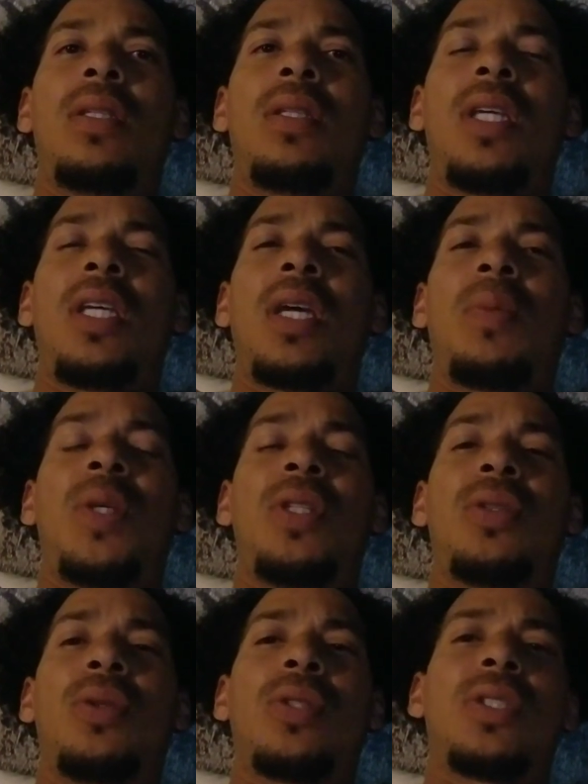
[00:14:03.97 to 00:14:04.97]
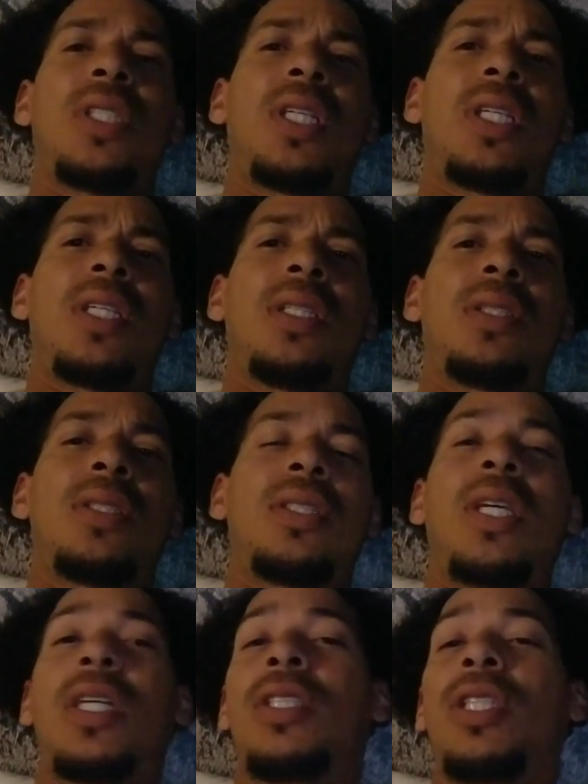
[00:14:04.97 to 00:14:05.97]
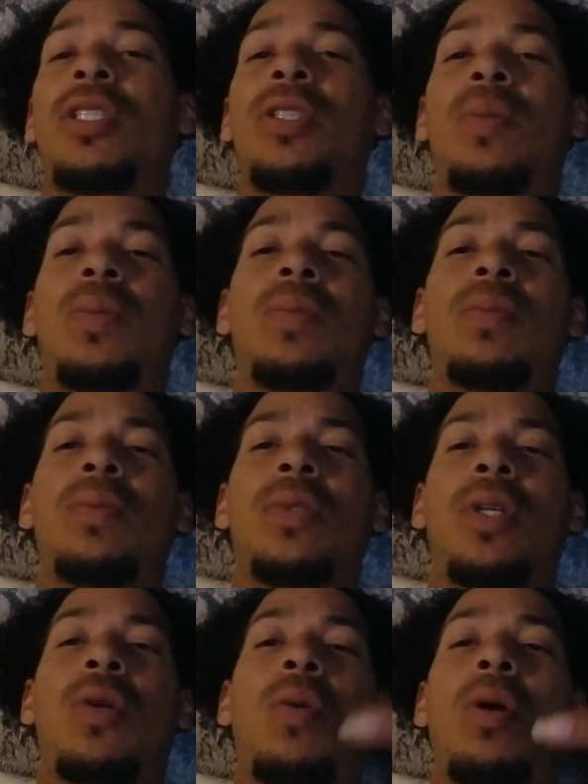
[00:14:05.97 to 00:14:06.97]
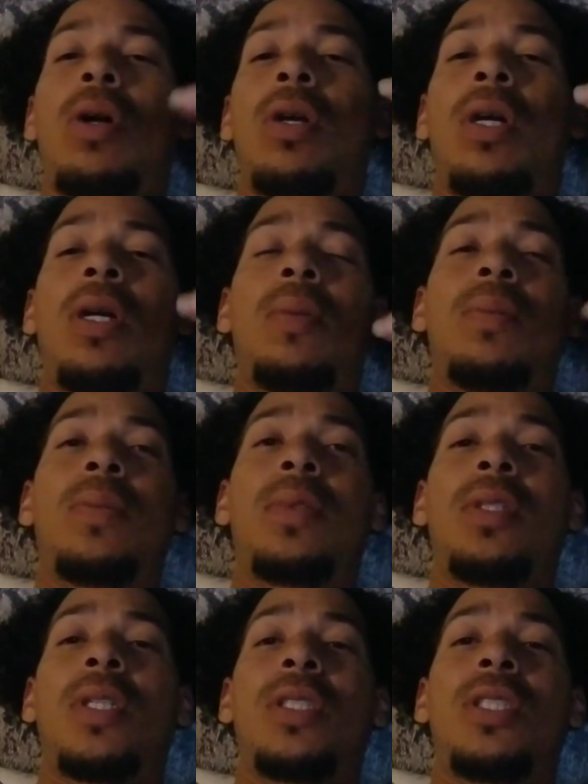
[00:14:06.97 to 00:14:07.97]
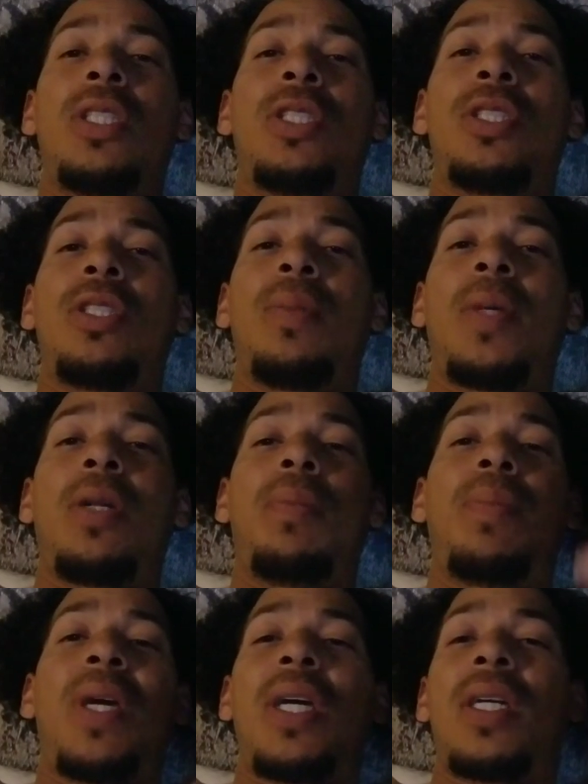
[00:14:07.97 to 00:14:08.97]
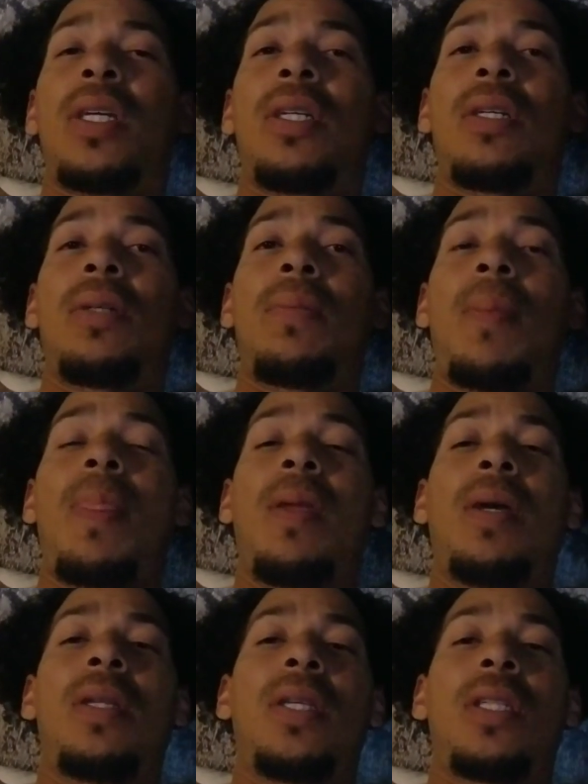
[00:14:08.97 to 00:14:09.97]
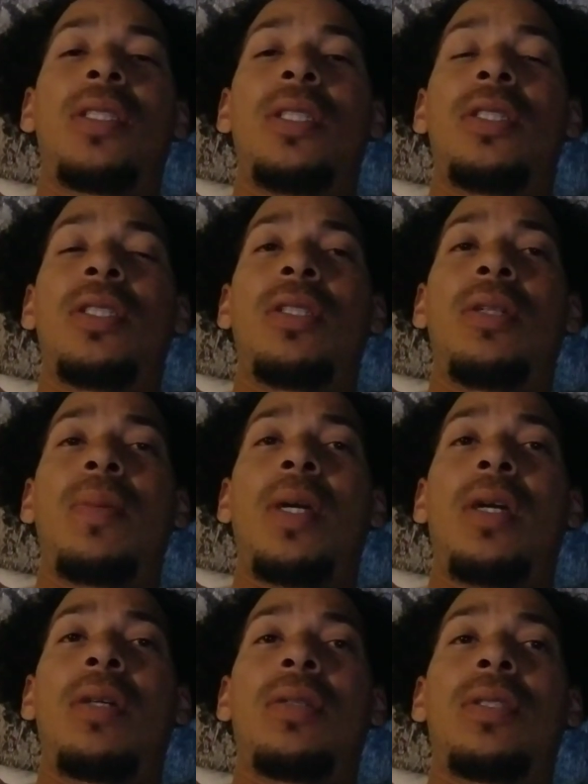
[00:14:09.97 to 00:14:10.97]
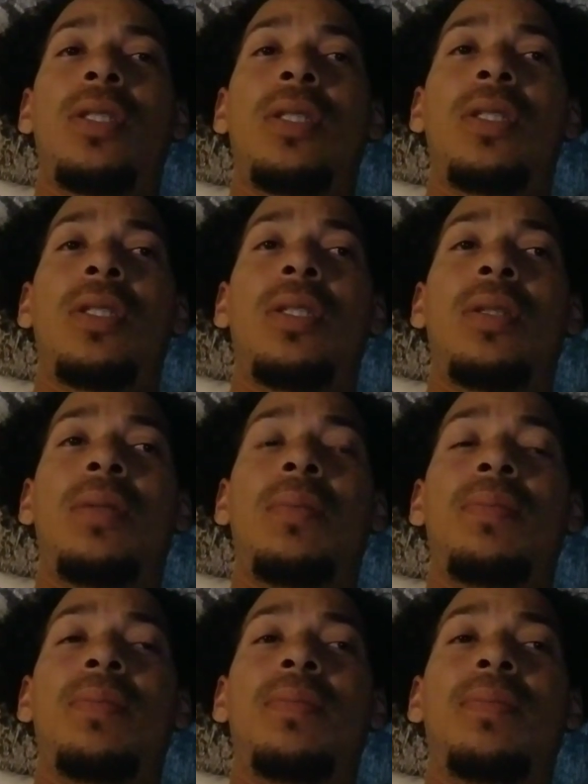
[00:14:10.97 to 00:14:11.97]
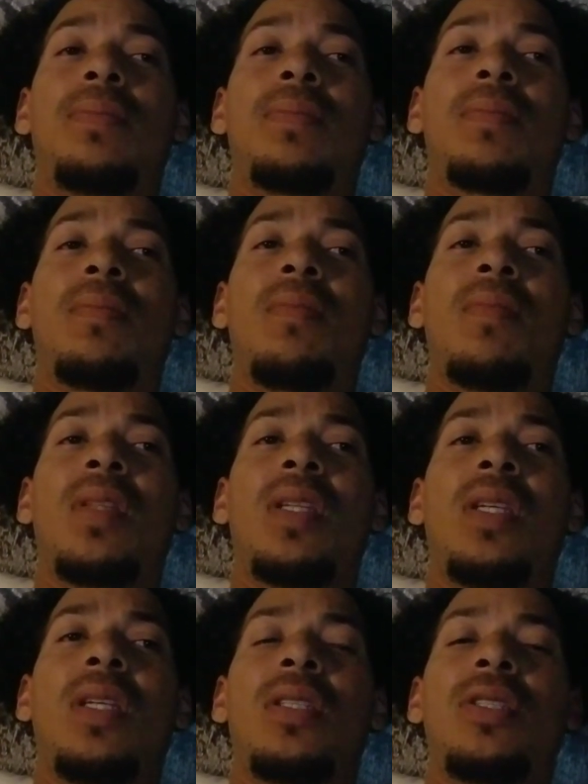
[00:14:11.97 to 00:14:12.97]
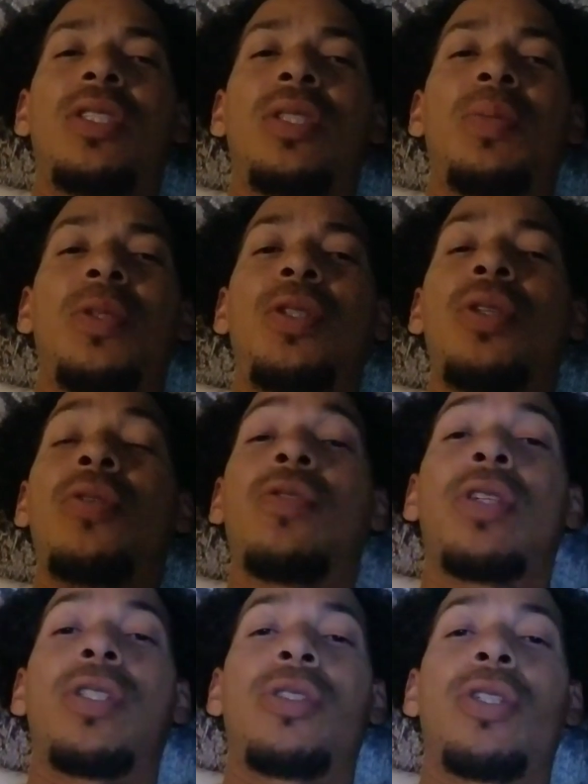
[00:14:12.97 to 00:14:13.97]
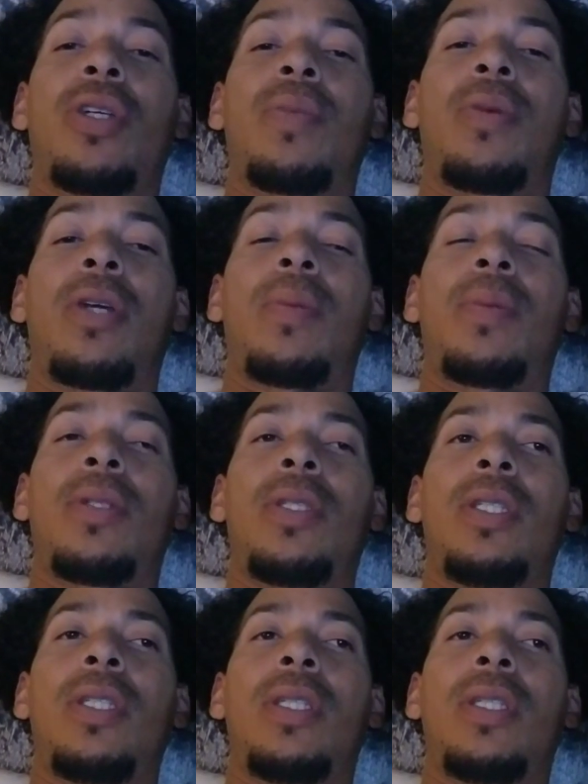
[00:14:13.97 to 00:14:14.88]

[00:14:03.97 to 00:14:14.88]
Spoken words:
they got mentors that's not teaching them the Qualcomm, not teaching them how to back up, not teaching them how to just maneuver the truck properly.